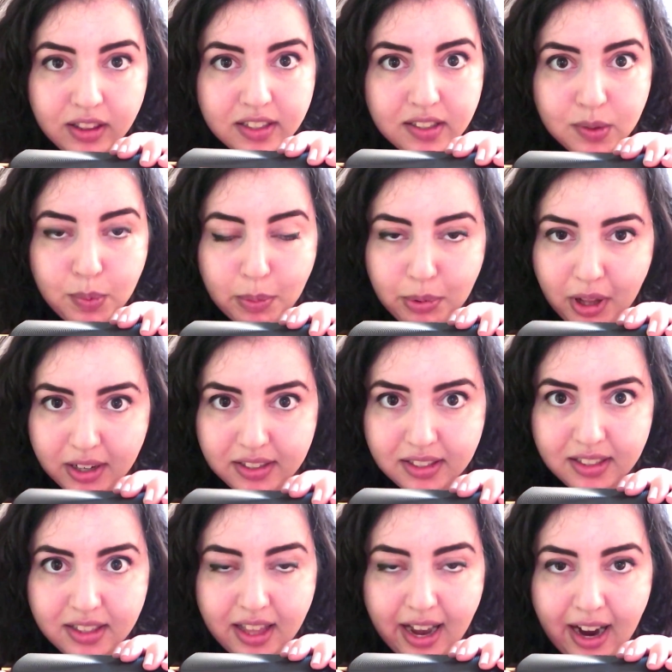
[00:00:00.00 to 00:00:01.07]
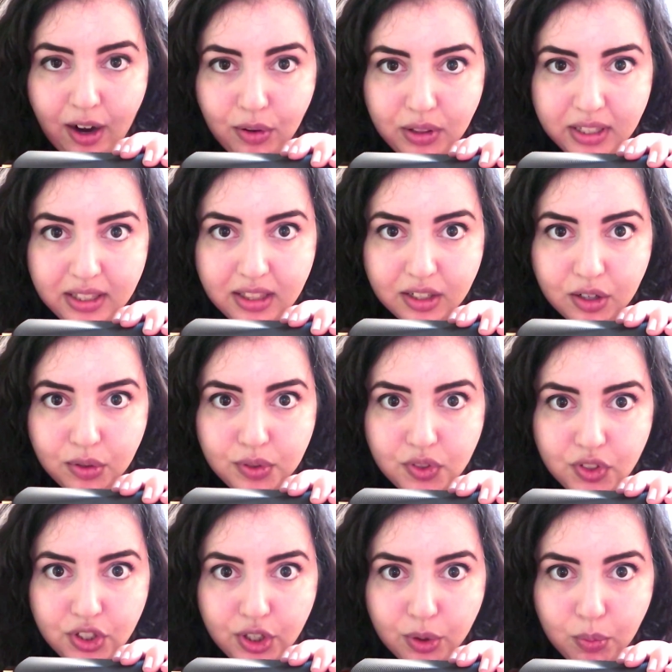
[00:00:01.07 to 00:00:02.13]
This is what plugs into the outlet that goes
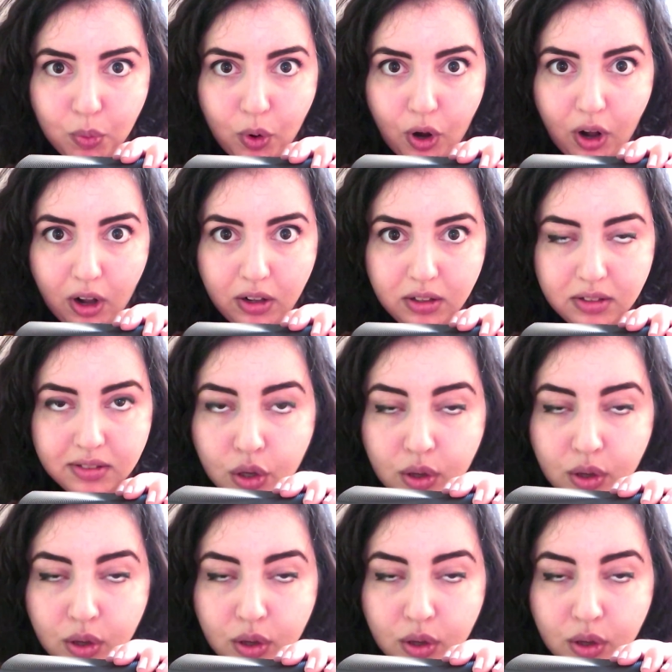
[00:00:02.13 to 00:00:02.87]
into your wall.